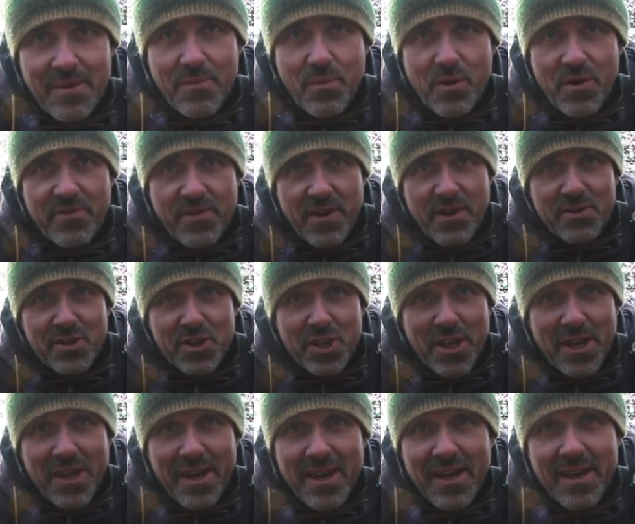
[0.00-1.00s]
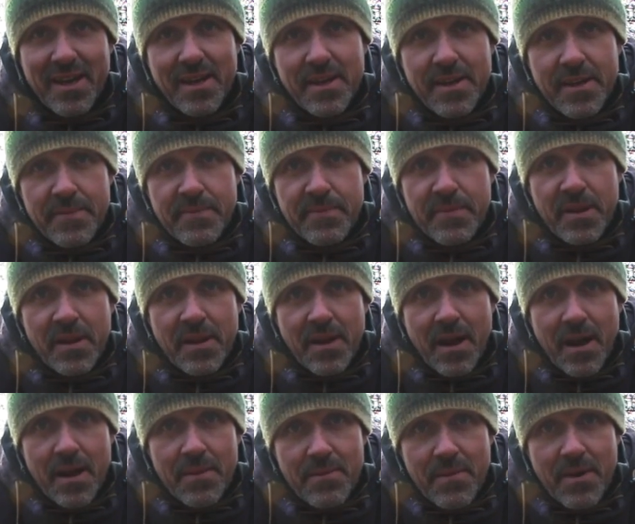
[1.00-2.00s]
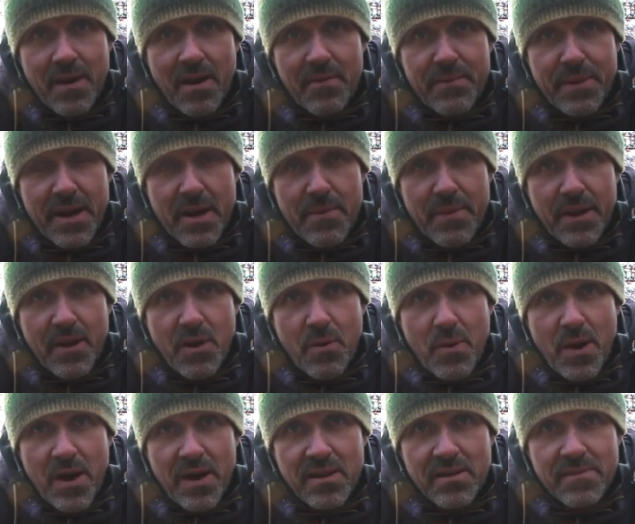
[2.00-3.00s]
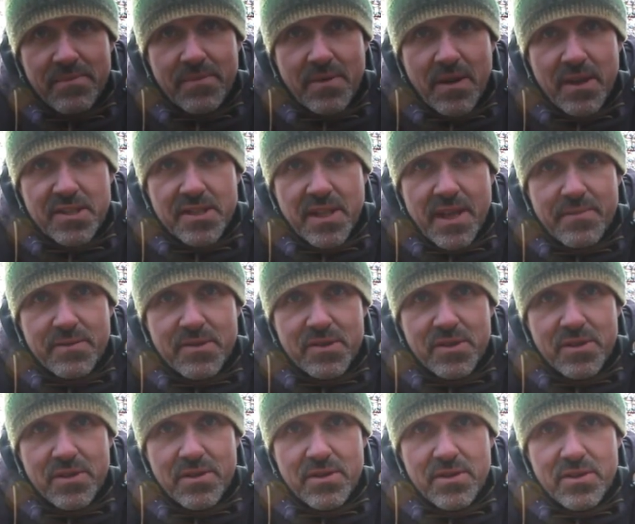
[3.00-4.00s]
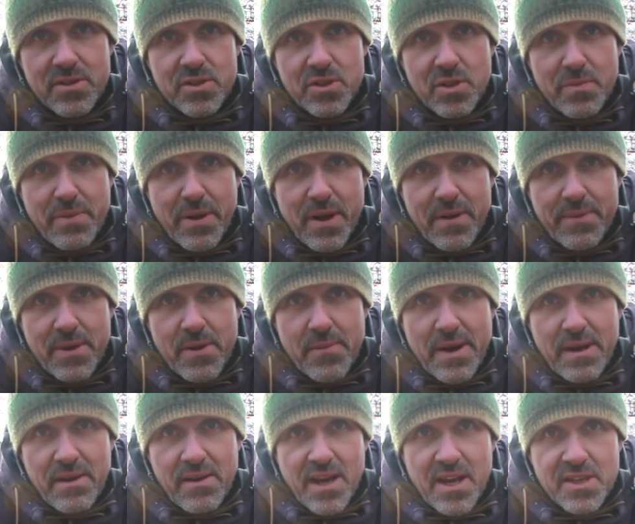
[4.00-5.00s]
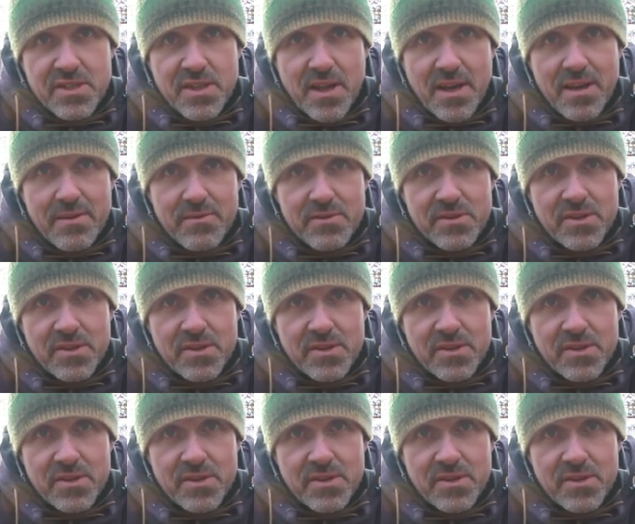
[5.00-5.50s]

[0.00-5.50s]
Morning folks, um, I've been up a little while. I slept superbly well last night, I